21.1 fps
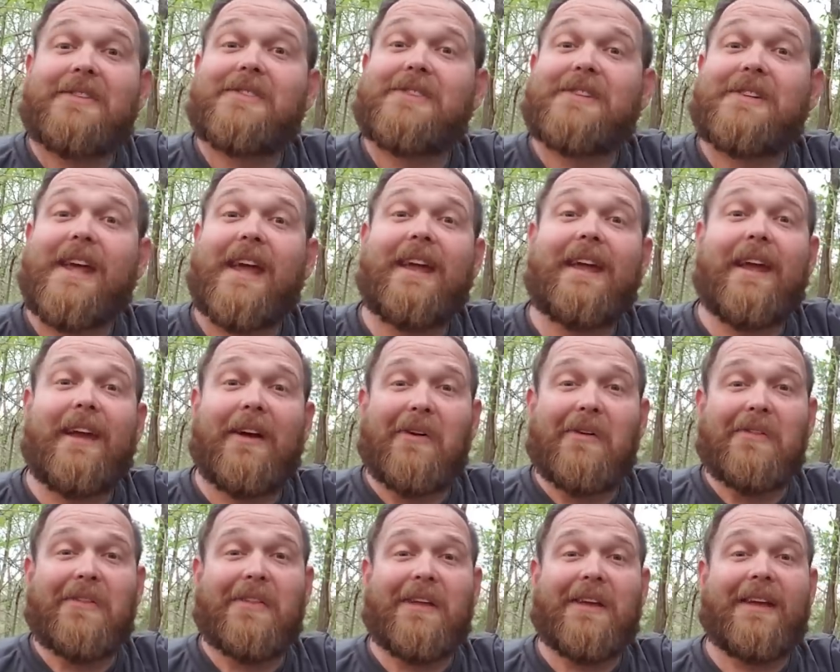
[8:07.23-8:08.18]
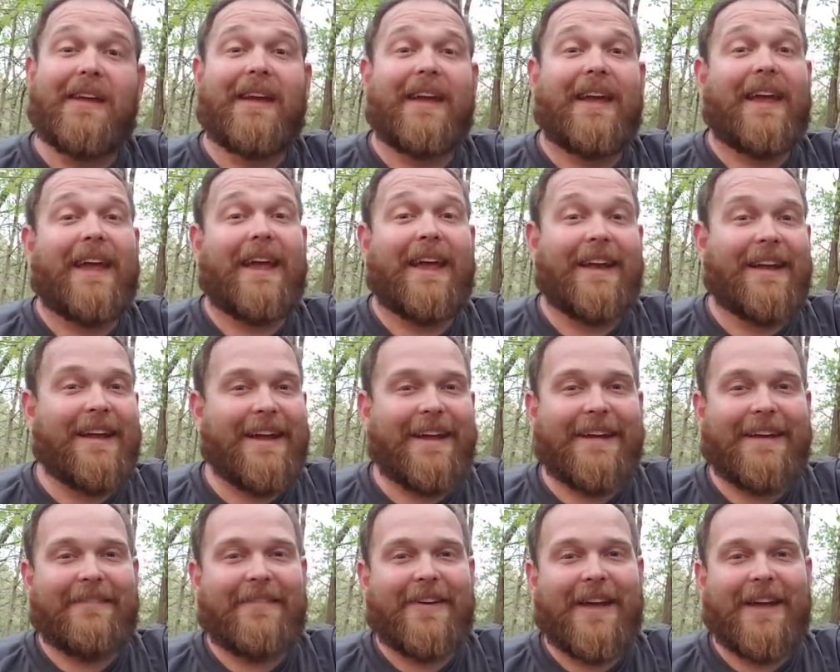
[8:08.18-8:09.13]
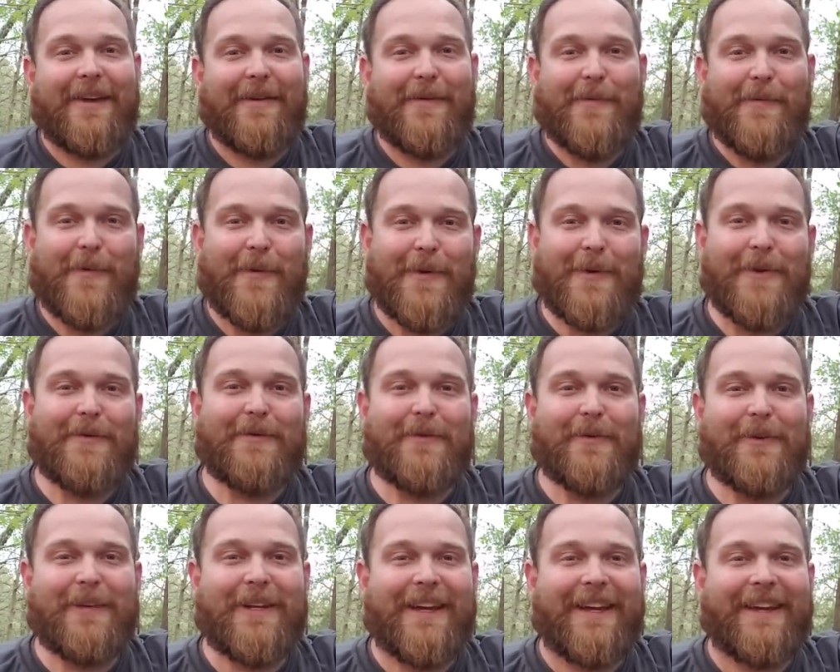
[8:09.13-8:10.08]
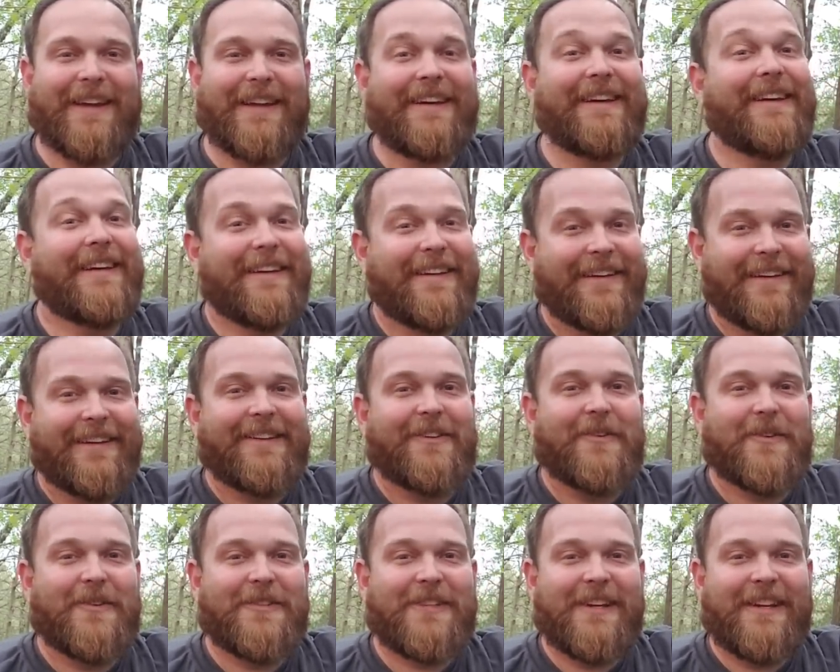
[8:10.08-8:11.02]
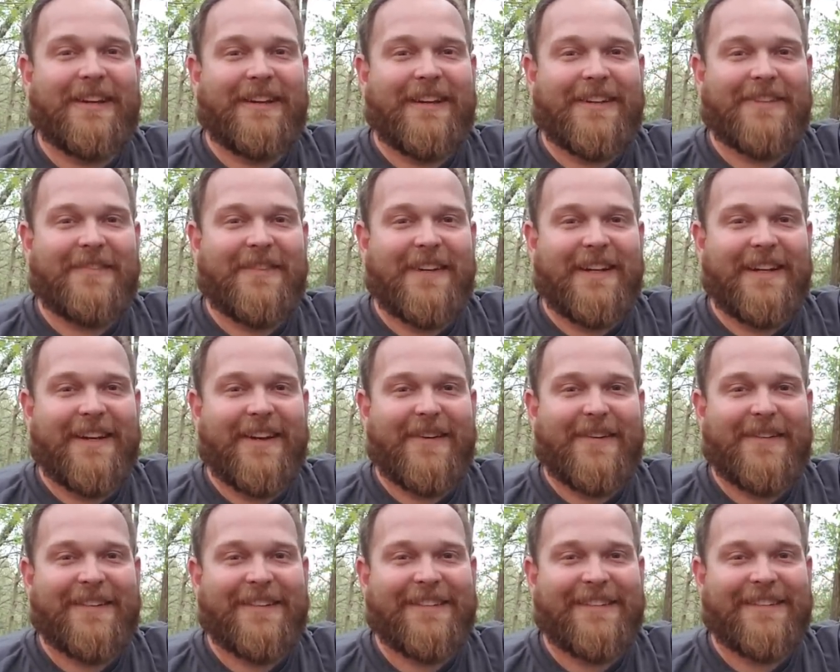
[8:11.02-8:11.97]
stay healthy, and have a wonderful day. We'll see you next video.